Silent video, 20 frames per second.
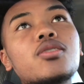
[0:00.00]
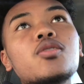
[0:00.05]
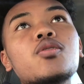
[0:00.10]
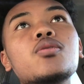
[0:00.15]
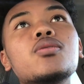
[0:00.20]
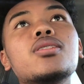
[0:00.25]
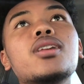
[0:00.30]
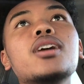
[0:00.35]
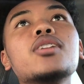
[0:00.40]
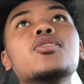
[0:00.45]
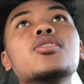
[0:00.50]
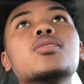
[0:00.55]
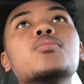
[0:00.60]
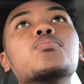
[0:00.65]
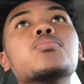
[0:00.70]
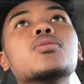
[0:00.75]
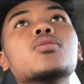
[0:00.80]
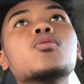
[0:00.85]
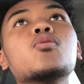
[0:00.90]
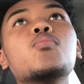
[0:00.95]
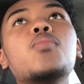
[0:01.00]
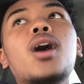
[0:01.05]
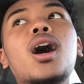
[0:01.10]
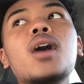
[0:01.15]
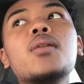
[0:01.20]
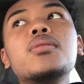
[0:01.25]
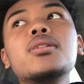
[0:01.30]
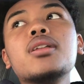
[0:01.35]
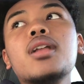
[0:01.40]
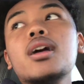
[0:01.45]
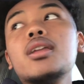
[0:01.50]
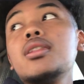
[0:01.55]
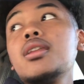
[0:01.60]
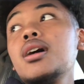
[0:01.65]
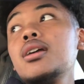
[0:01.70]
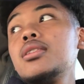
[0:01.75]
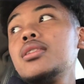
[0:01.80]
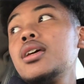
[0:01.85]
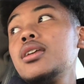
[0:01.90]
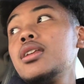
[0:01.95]
dude, they just blew by me like
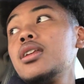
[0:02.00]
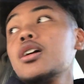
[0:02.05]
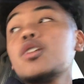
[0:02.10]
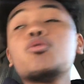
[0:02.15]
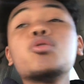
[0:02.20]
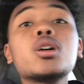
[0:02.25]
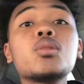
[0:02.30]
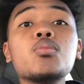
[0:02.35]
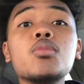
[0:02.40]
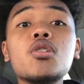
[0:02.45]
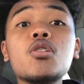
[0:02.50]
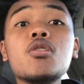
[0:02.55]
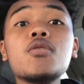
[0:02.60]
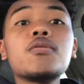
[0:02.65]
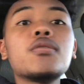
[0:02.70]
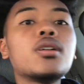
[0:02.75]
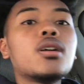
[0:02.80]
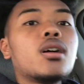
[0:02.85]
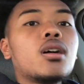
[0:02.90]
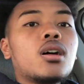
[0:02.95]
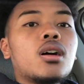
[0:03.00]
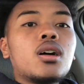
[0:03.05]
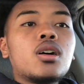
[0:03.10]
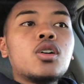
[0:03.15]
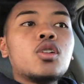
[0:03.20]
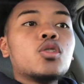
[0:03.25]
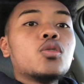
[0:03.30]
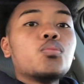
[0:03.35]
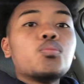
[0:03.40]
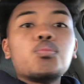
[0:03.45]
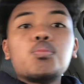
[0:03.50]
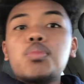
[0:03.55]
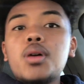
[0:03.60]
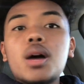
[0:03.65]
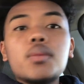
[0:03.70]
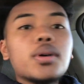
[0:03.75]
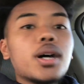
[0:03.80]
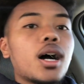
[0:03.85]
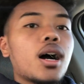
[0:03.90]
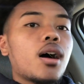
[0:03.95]
nothing. They did a quick move,
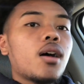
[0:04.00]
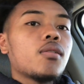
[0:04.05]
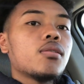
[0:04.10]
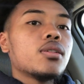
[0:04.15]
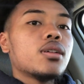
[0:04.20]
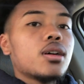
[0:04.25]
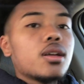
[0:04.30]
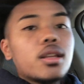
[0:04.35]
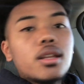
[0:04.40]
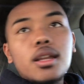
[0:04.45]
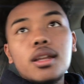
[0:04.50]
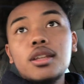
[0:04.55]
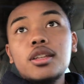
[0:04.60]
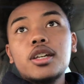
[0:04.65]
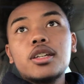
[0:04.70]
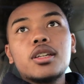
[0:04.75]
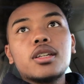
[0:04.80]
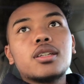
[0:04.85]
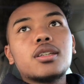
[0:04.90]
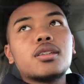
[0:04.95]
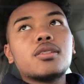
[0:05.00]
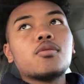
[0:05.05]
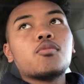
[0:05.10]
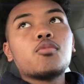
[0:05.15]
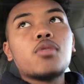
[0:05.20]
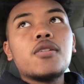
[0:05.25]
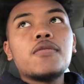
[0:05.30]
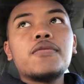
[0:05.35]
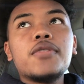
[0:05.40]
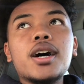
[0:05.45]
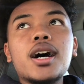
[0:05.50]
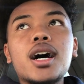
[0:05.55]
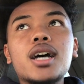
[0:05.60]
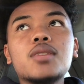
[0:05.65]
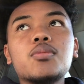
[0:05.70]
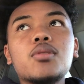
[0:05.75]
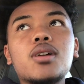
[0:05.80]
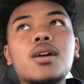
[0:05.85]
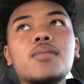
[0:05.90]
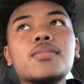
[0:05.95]
bow bow, and they just went
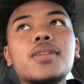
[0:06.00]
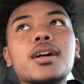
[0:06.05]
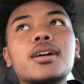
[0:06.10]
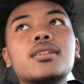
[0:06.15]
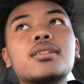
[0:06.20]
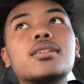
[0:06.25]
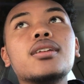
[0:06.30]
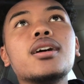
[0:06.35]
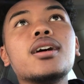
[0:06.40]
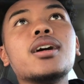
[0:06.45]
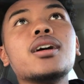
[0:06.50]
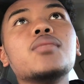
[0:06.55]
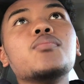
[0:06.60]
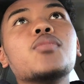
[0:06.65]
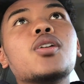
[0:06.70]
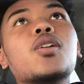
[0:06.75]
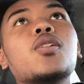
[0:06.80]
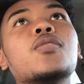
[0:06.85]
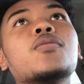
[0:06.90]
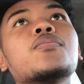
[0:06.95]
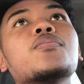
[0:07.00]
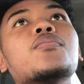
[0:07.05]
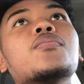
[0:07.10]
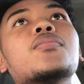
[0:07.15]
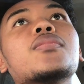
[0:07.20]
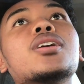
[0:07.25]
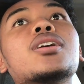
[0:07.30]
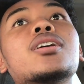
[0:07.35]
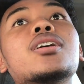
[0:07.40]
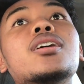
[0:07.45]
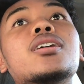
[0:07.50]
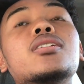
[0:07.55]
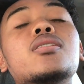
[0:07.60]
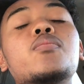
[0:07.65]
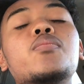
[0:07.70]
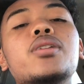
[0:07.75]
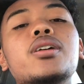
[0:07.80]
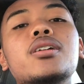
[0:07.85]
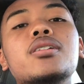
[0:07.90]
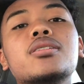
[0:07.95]
fast, bro. I'm like, dang, bro. The
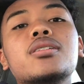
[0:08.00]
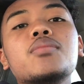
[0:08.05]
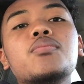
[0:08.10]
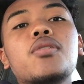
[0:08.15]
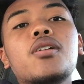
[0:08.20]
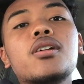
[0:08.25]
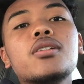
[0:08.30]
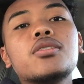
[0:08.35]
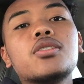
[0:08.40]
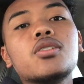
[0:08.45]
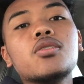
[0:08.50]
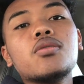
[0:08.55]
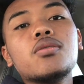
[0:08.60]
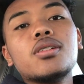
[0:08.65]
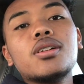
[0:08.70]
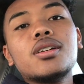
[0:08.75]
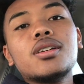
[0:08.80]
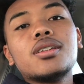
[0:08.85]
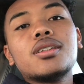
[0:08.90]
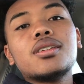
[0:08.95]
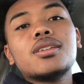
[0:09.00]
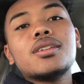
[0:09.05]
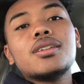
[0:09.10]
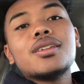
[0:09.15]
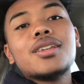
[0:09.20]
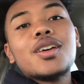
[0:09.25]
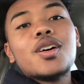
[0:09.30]
embarrassing part too is